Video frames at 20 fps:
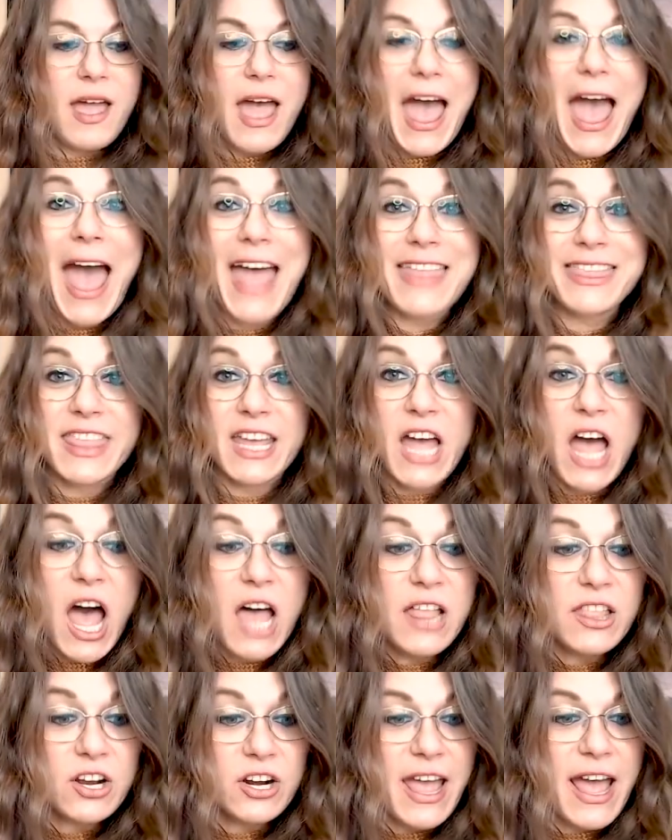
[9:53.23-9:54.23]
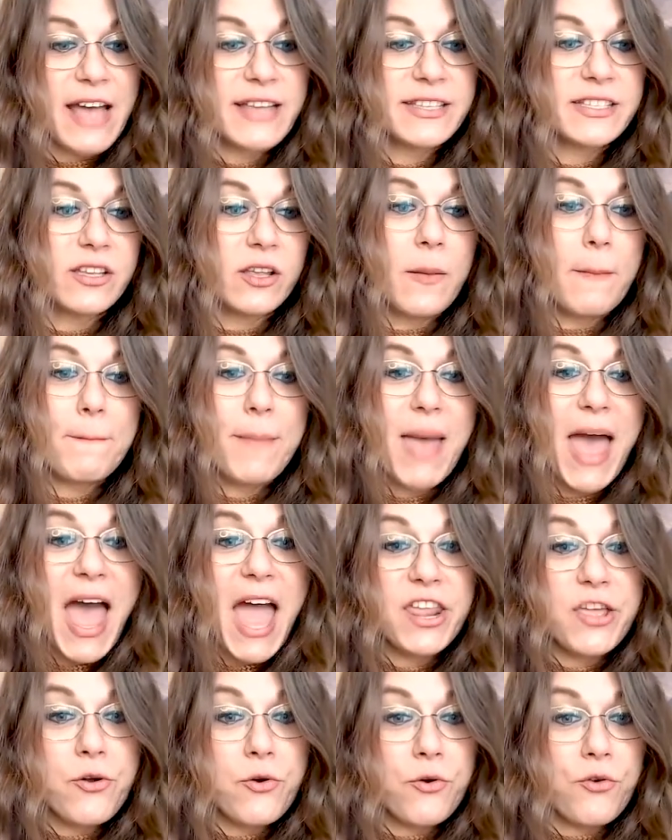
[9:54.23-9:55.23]
At the Color Castle,
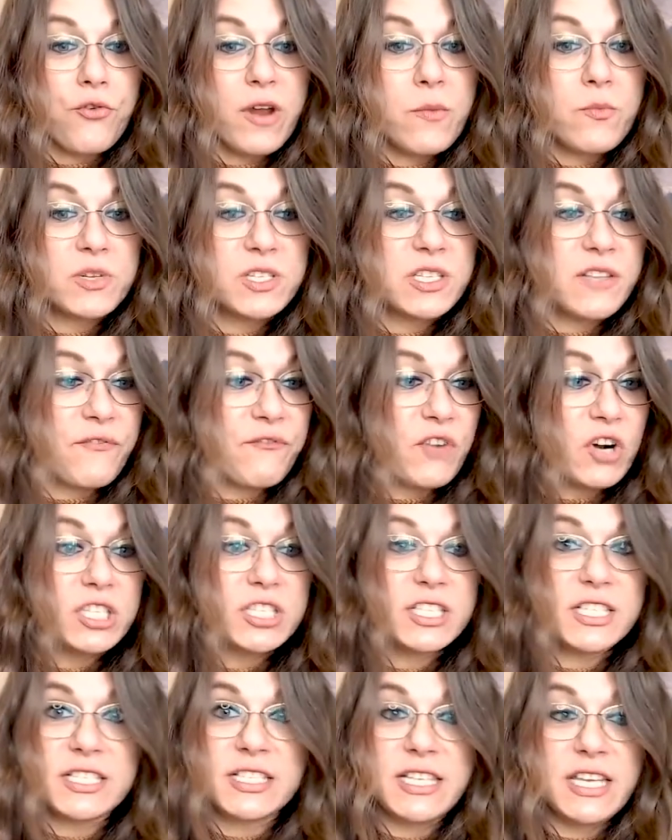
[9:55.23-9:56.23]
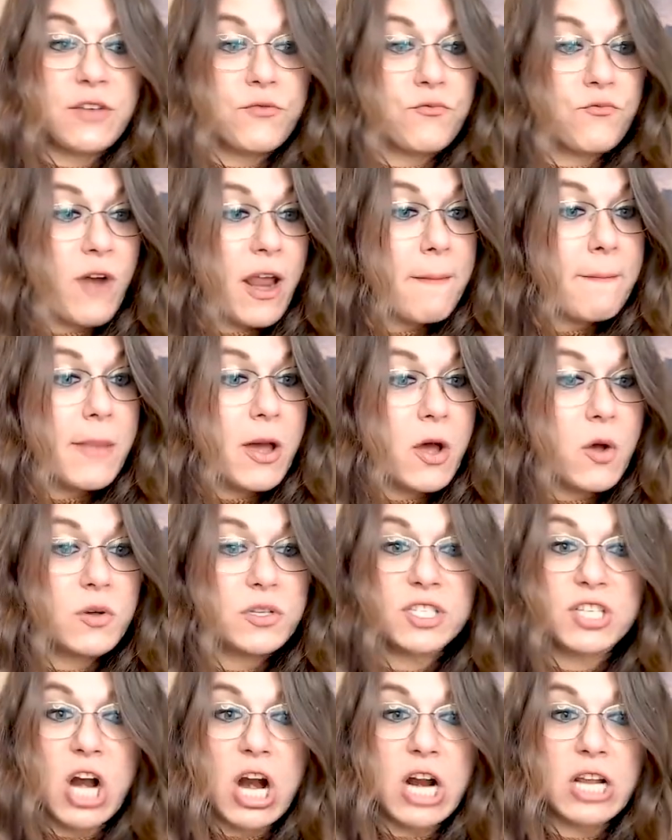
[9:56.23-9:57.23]
Patty O'Green was the first to see Rainbow,
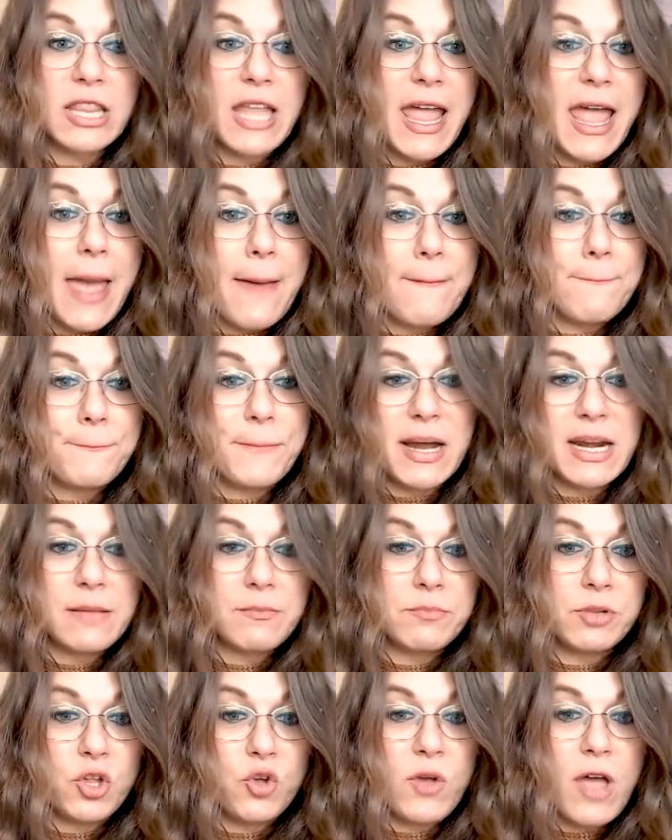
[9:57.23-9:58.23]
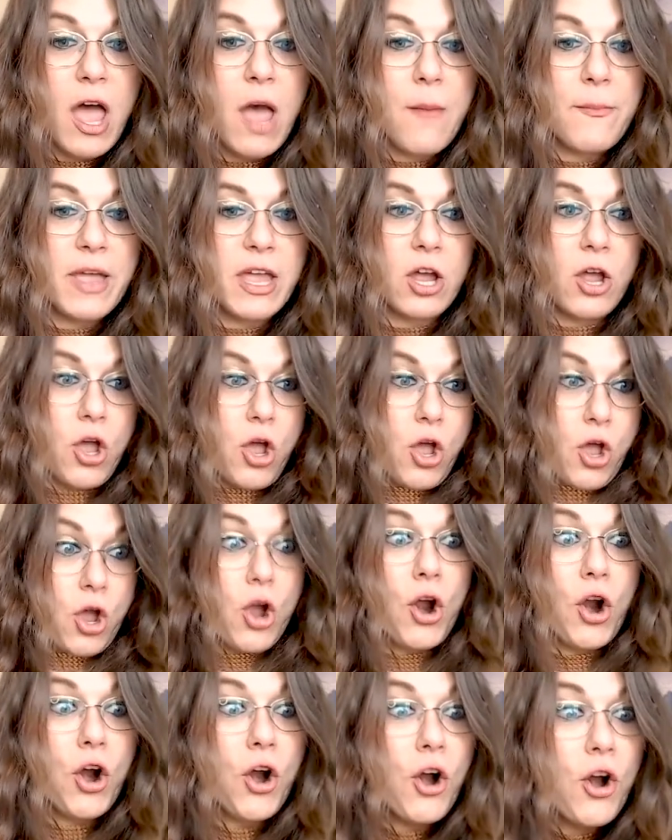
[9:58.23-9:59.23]
Starlight, and Buddy Blue coming.
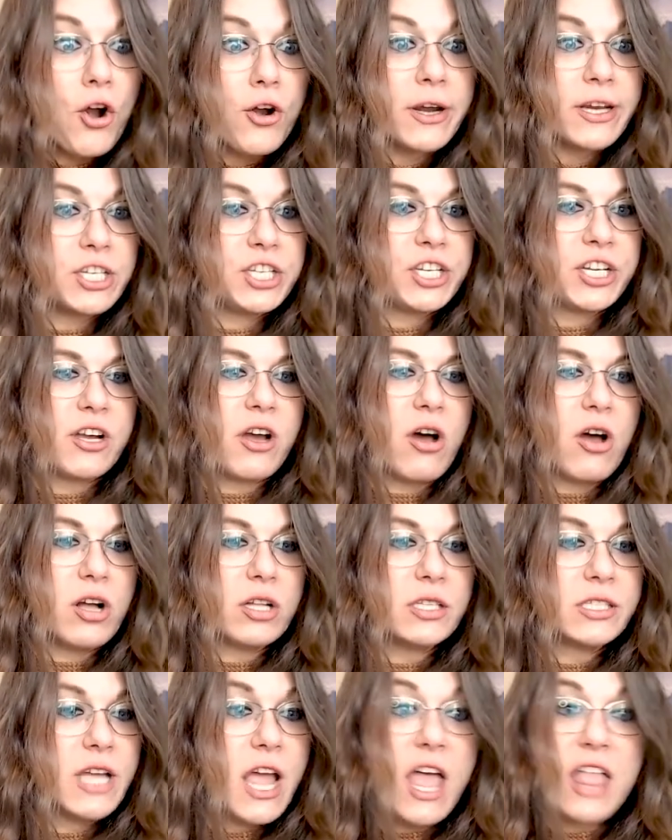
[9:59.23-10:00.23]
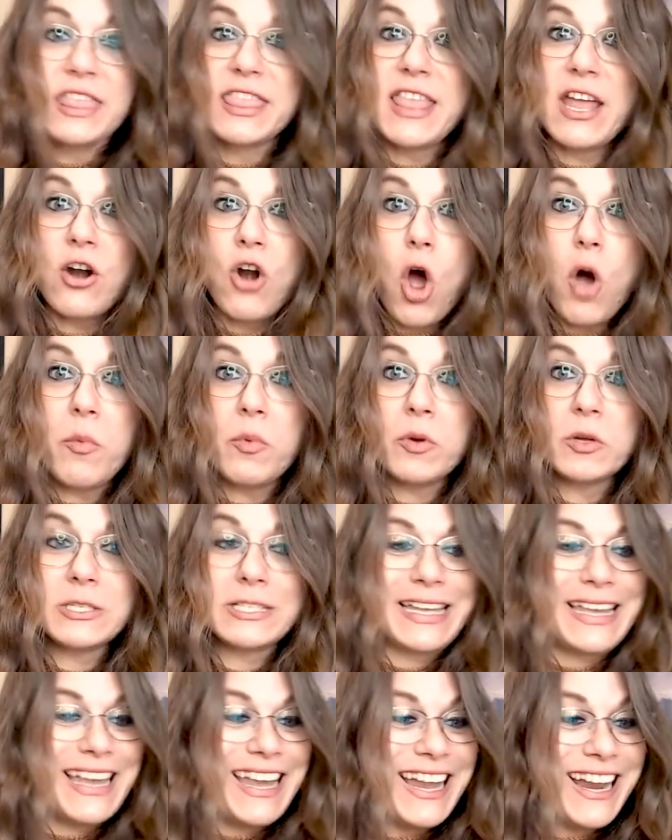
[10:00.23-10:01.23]
Hurry, she called. They're almost
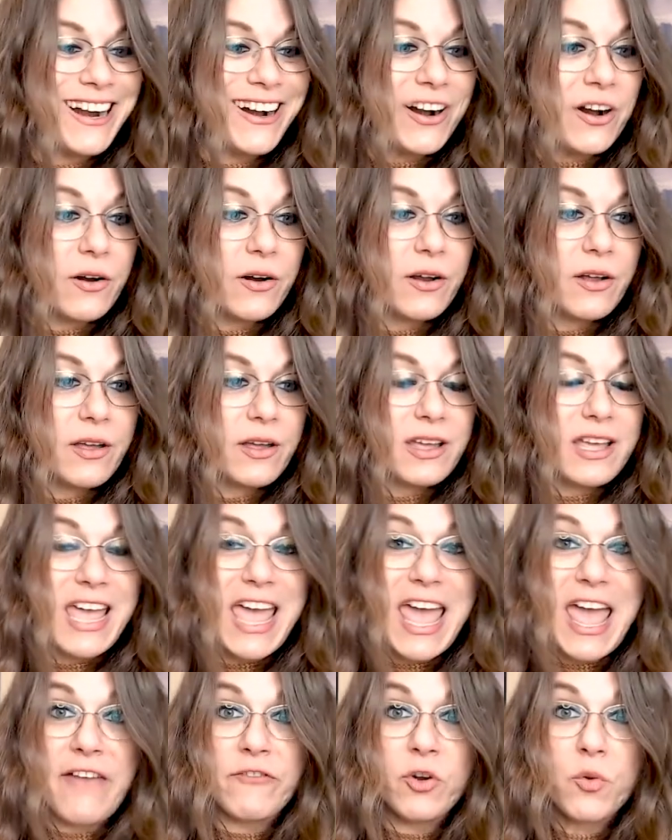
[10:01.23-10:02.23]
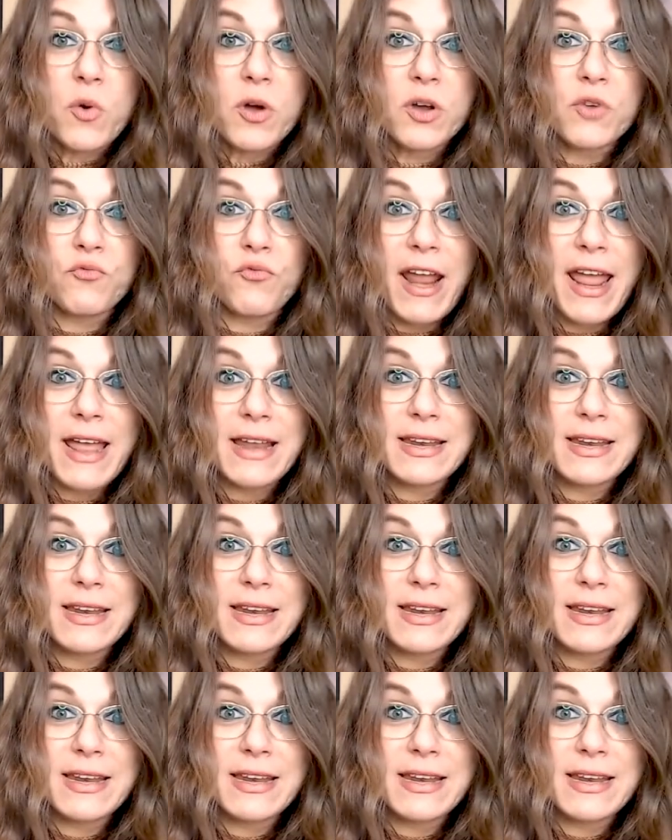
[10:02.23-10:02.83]
here. Everyone ran to